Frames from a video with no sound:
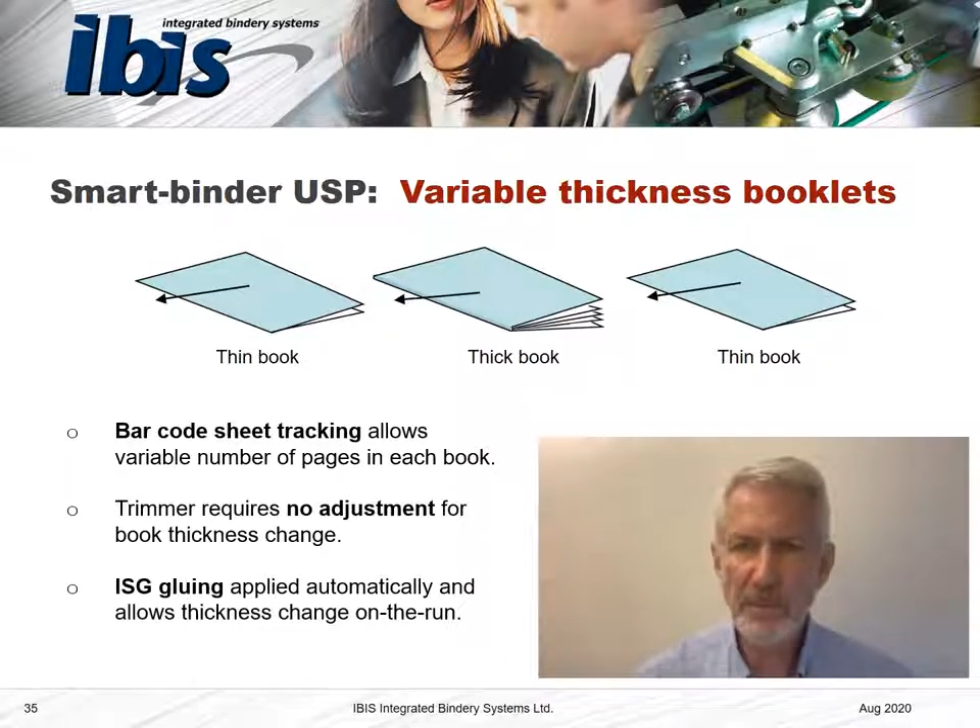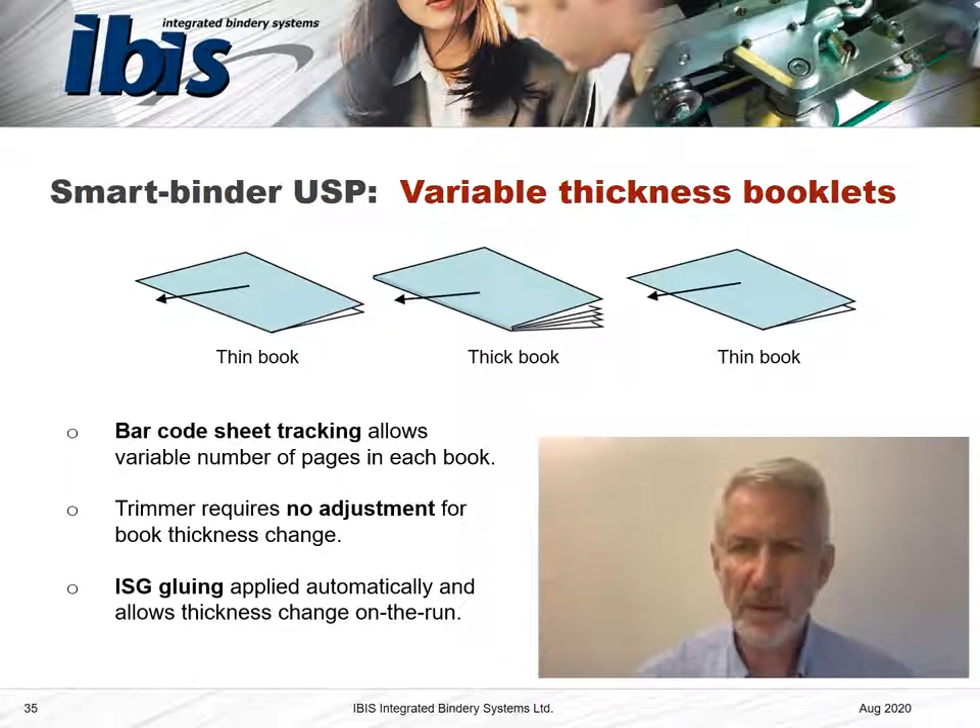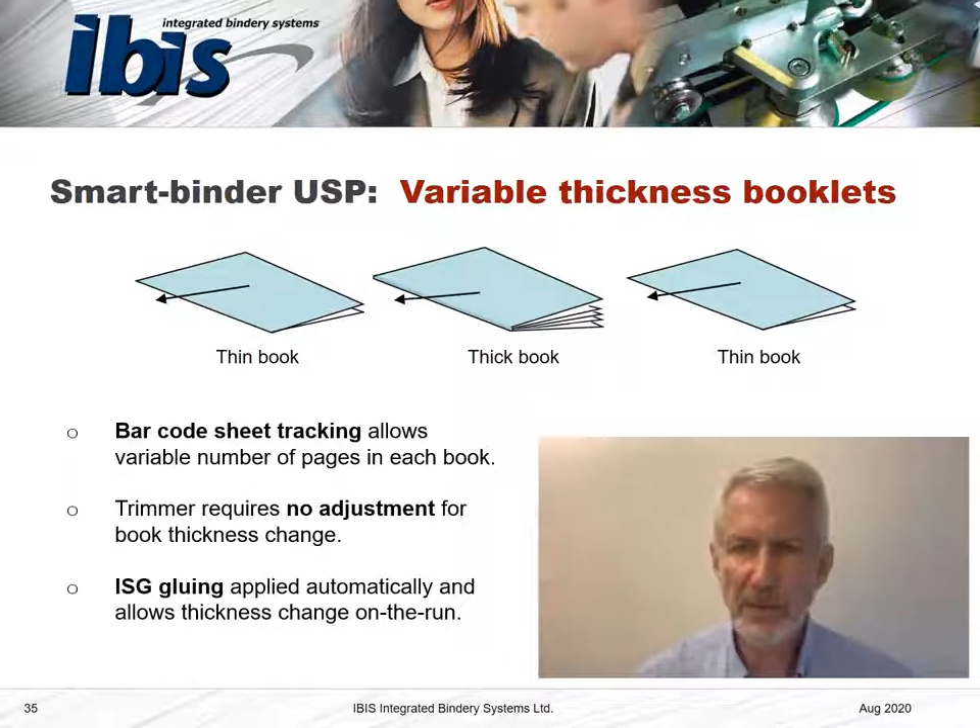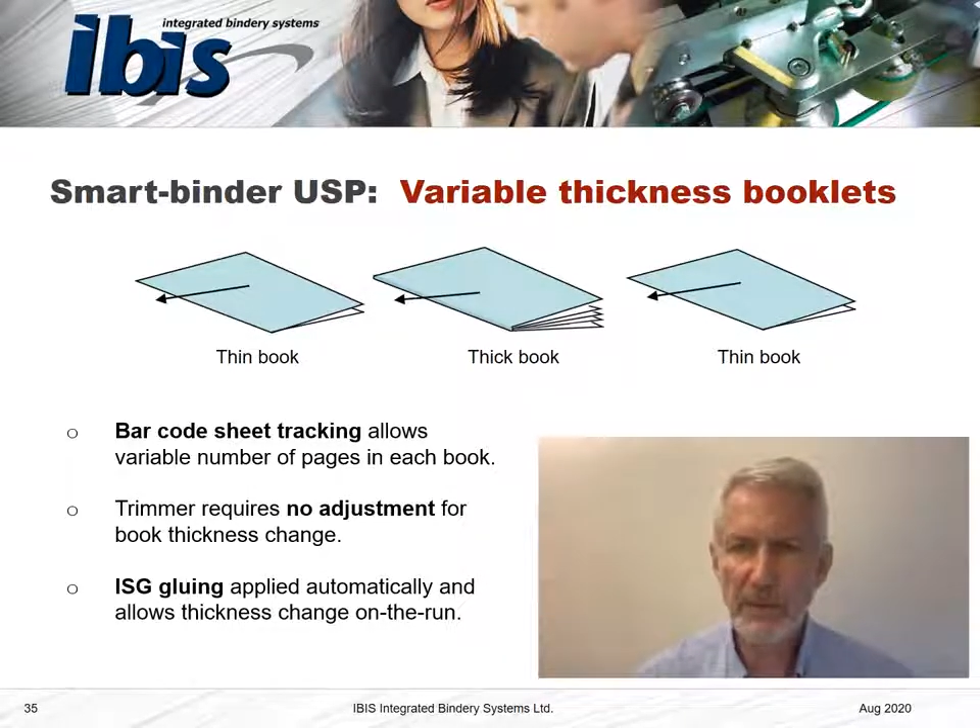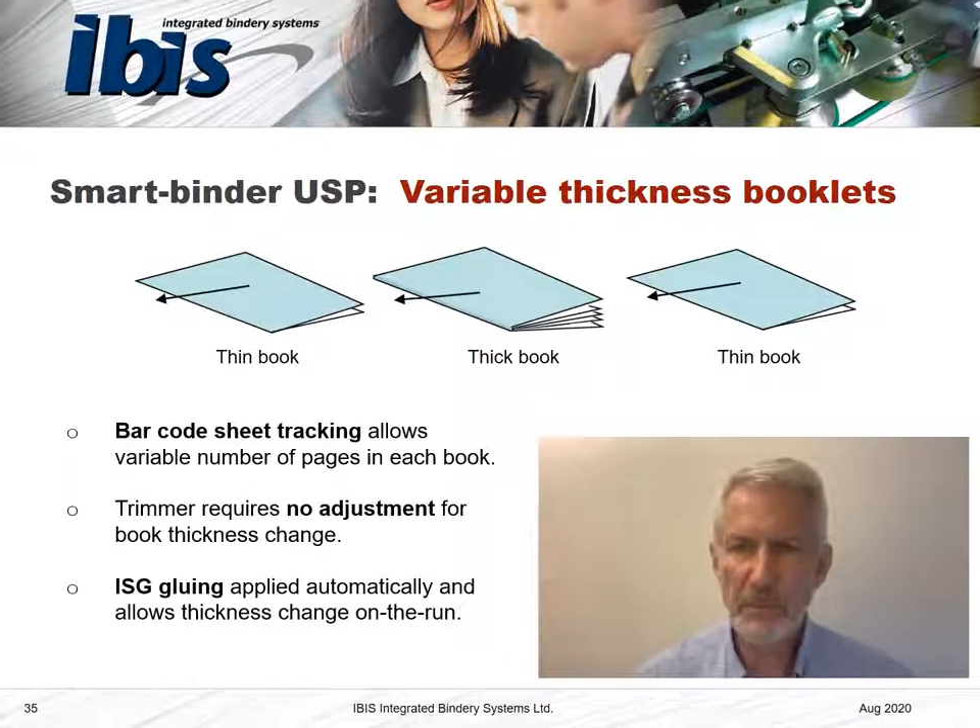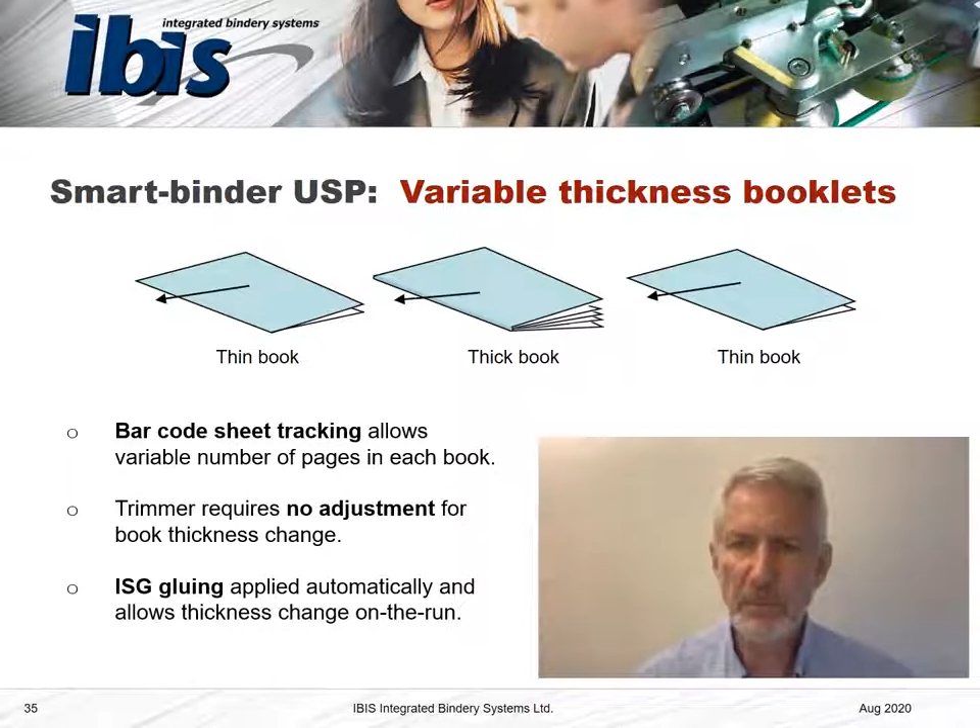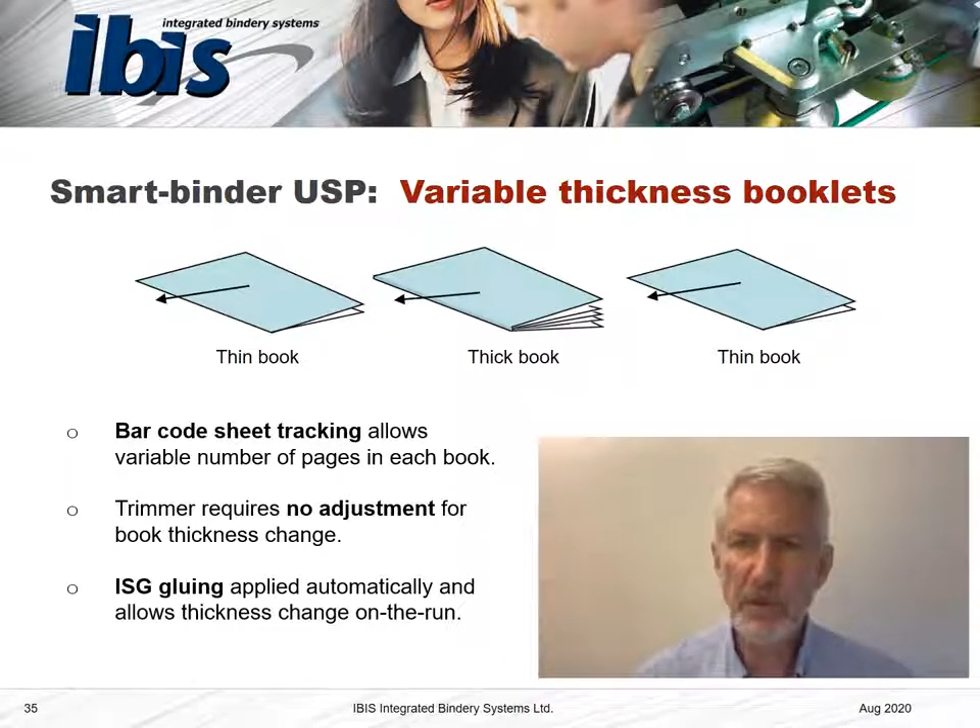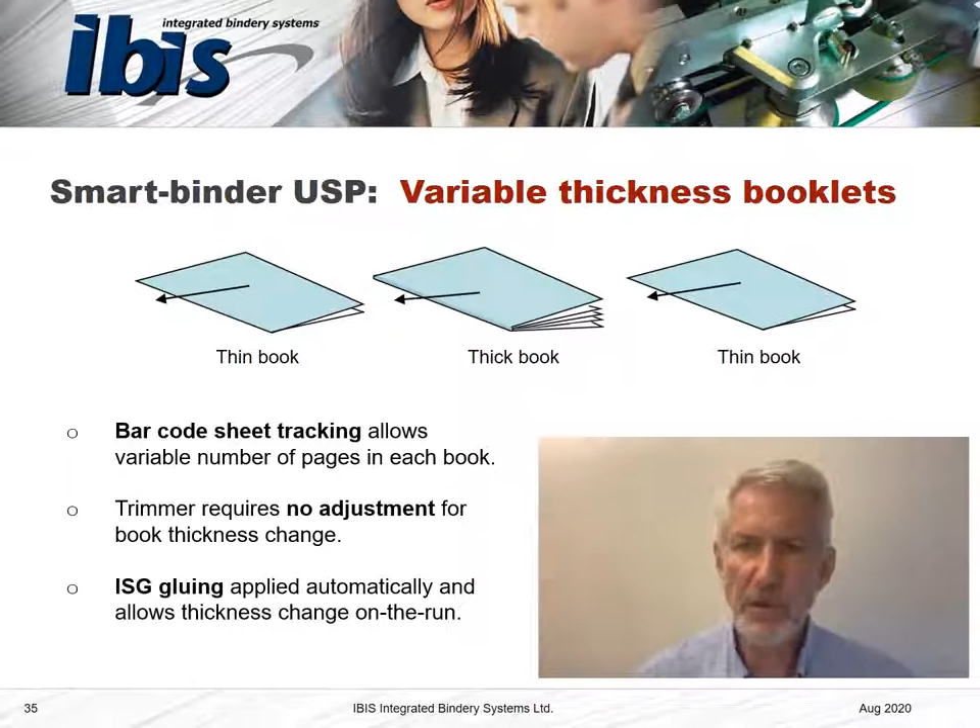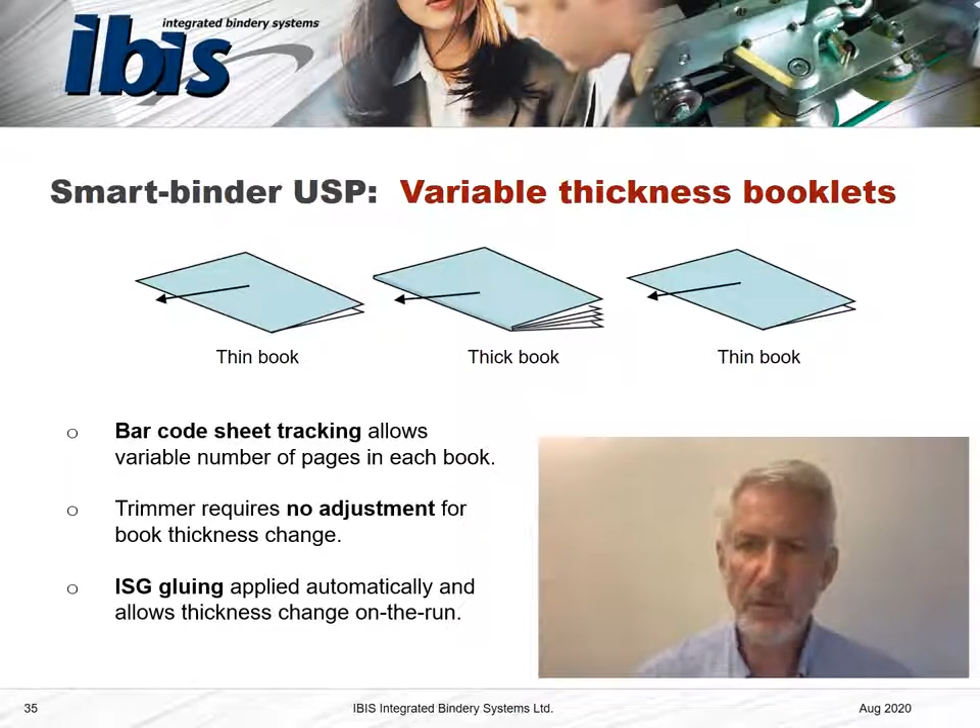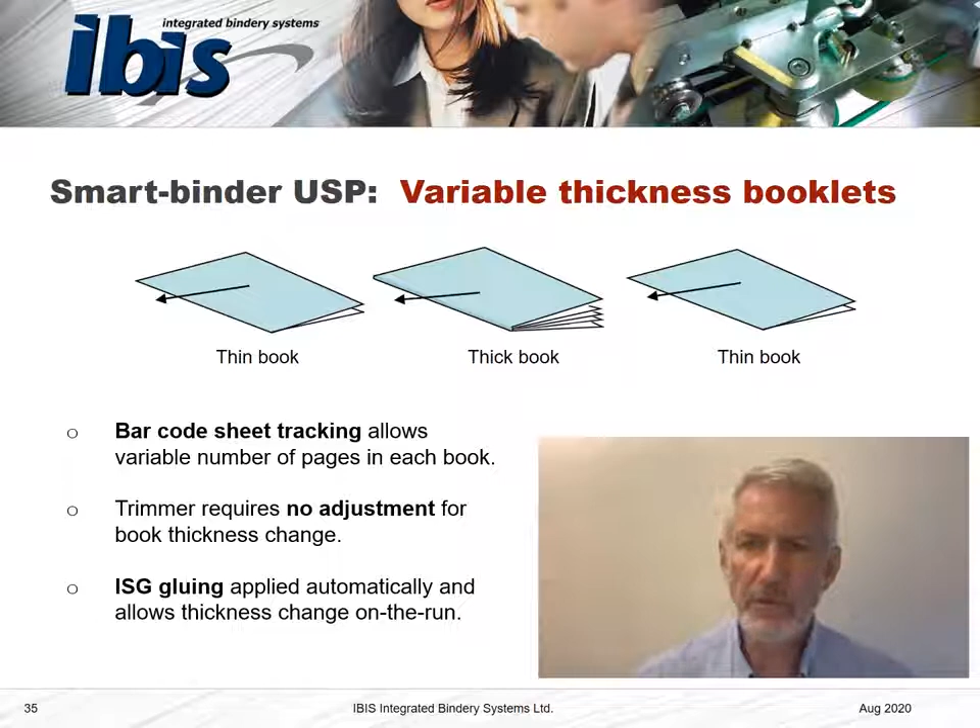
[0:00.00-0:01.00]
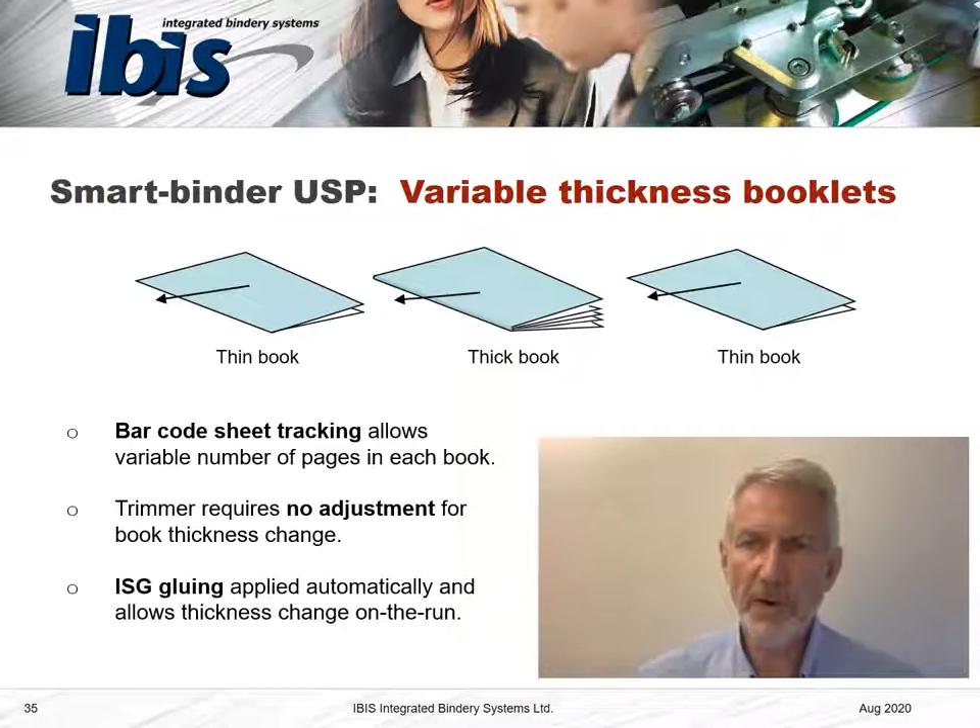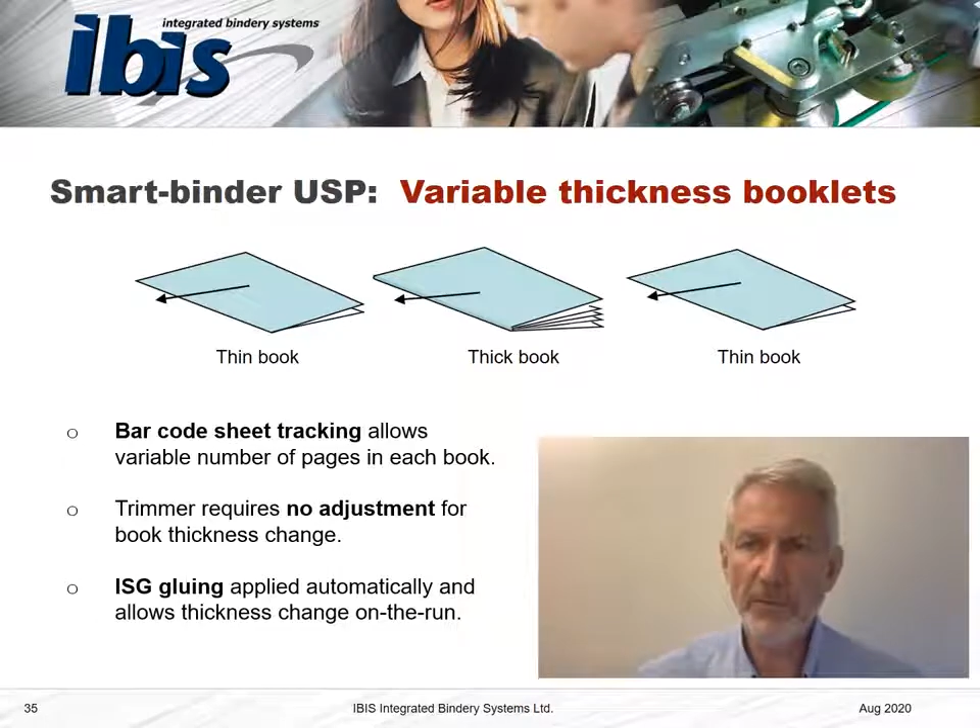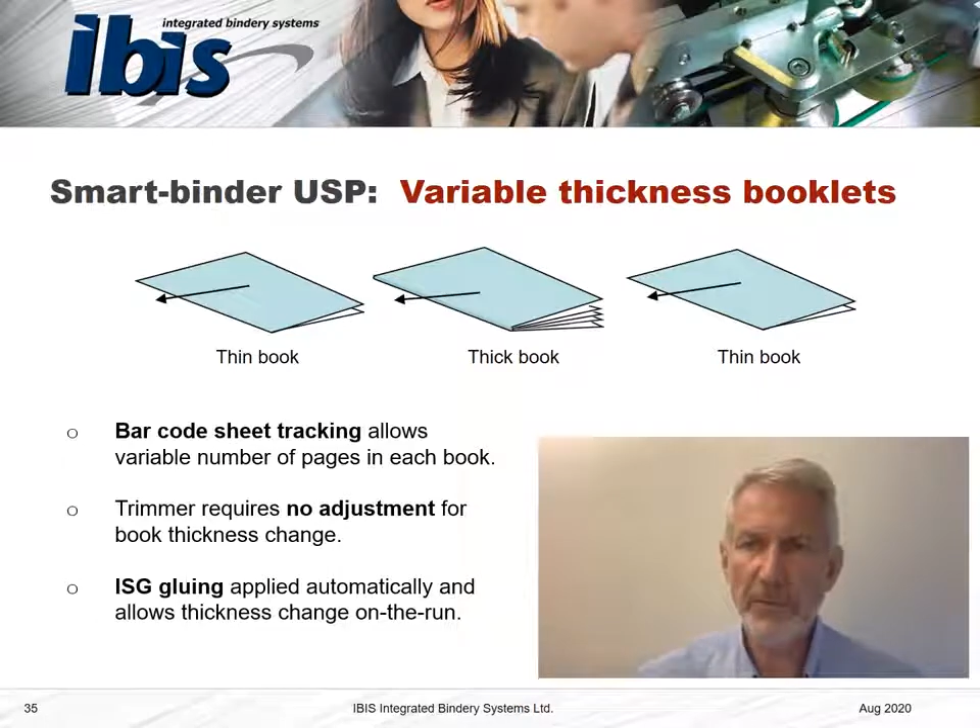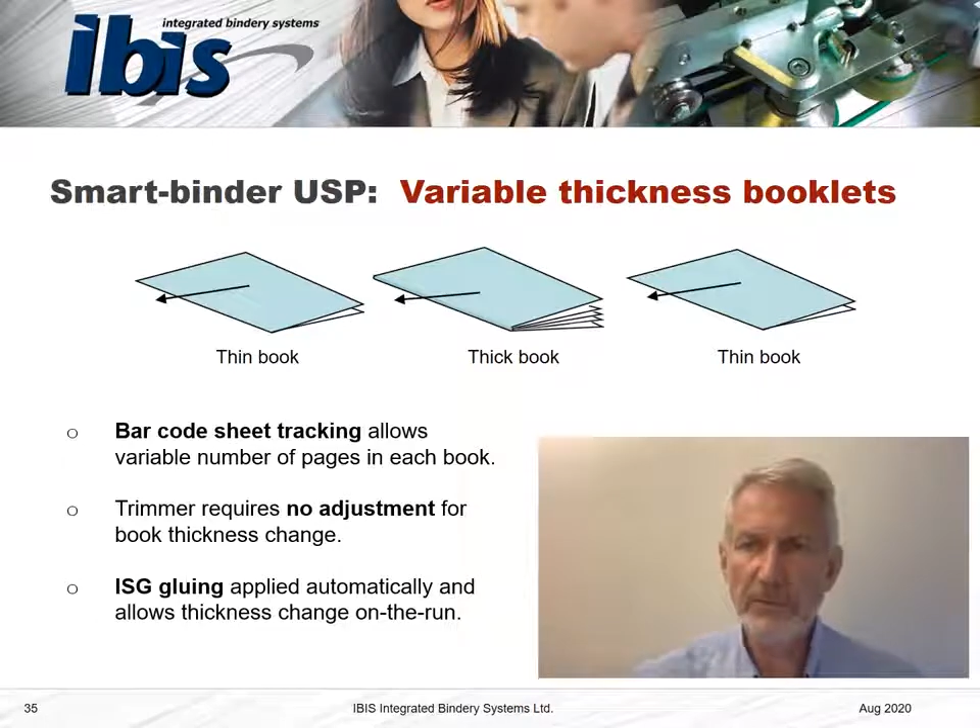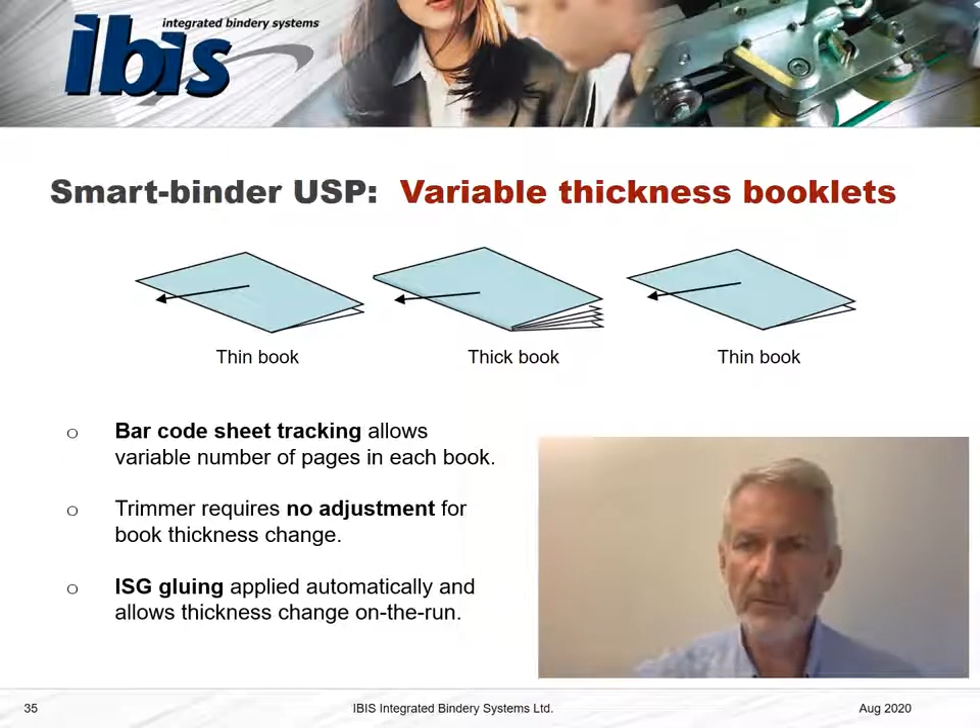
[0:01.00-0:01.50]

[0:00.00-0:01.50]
to maximum on the run.